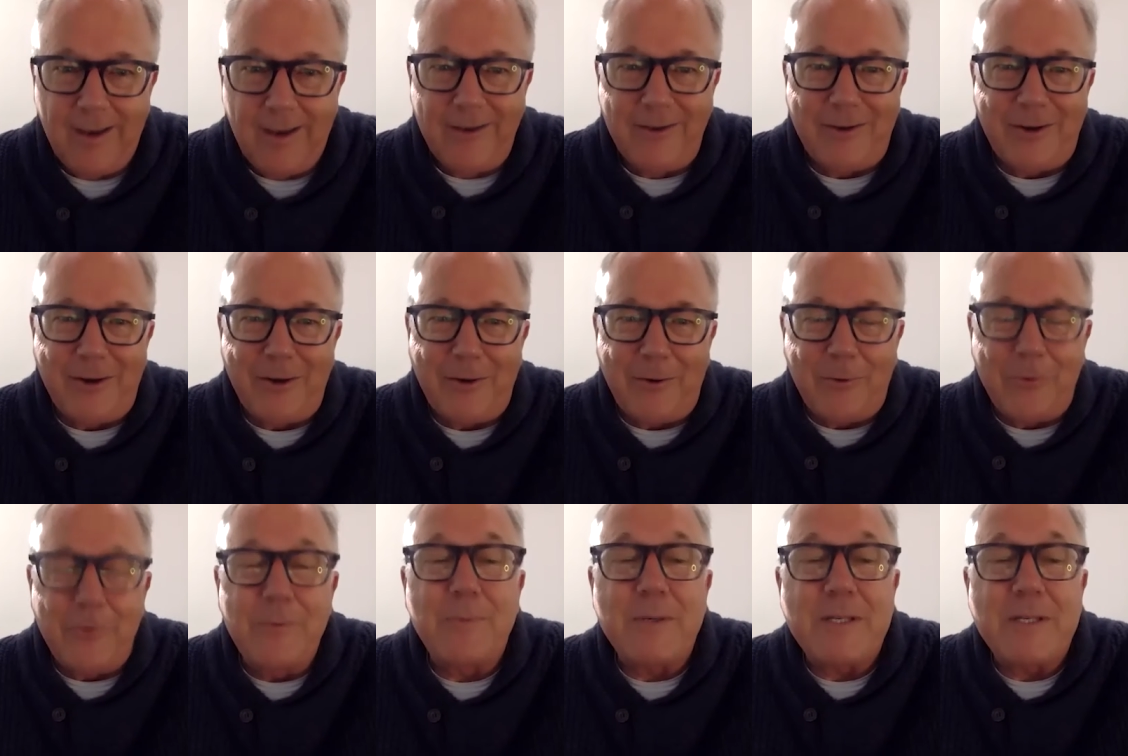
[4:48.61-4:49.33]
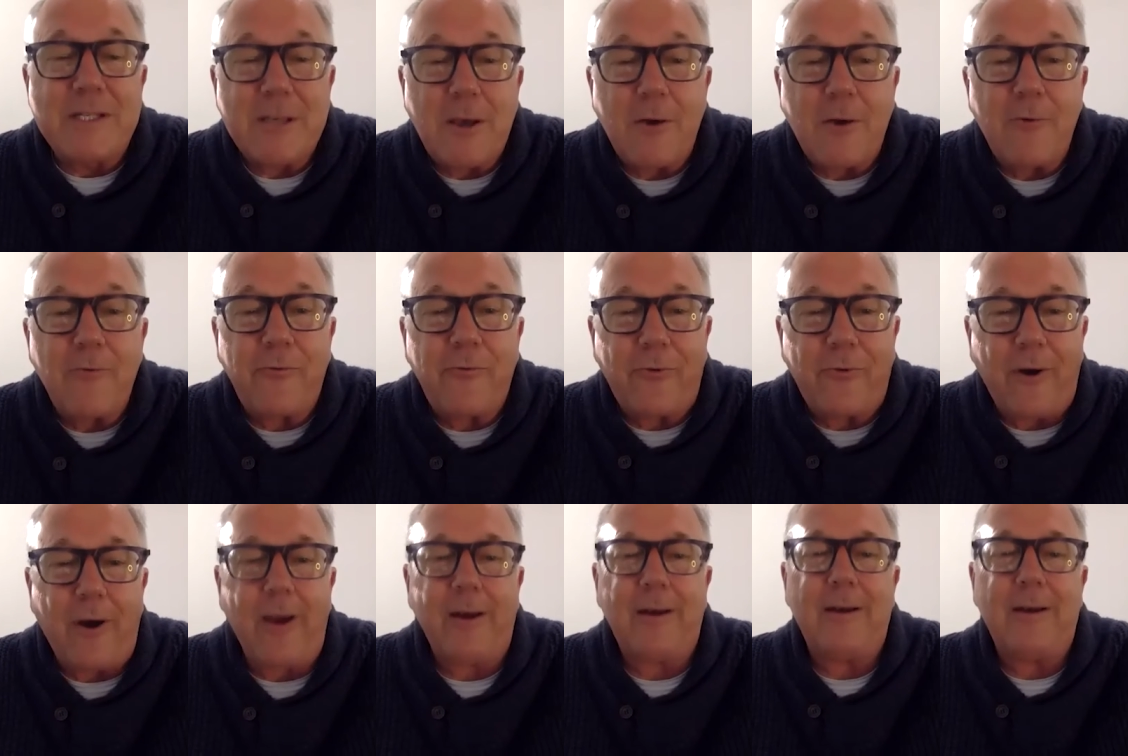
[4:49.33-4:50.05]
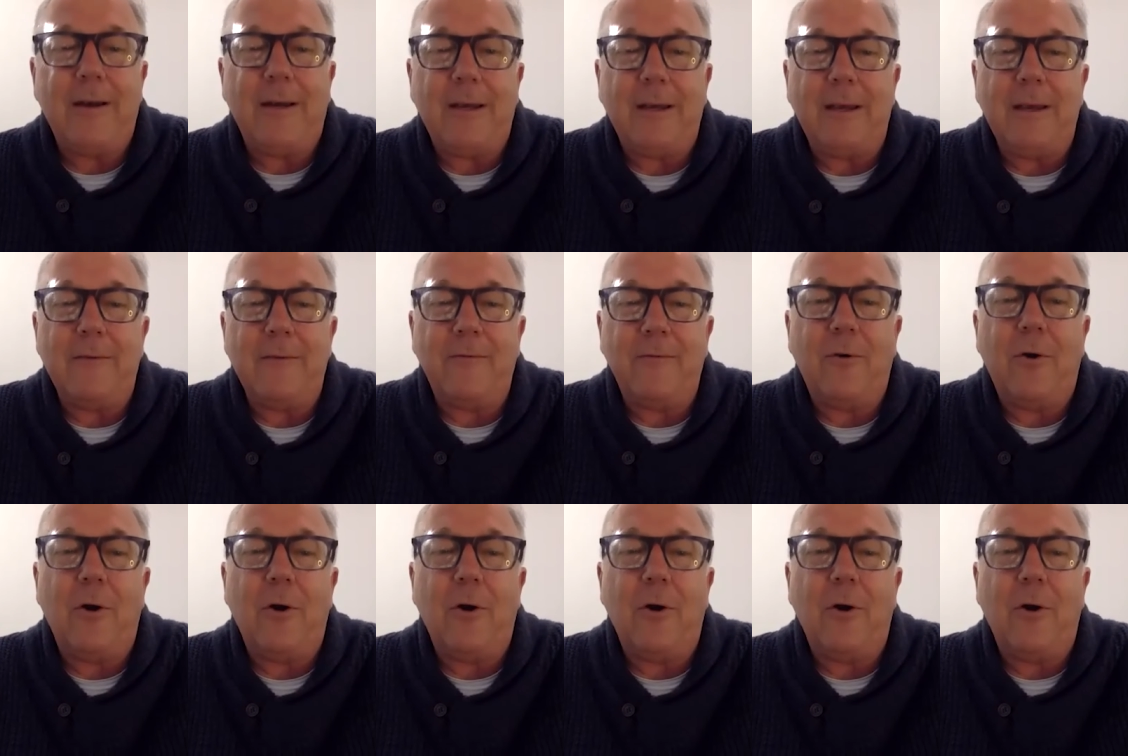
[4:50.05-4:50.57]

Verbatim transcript: You know, it would be so frightening if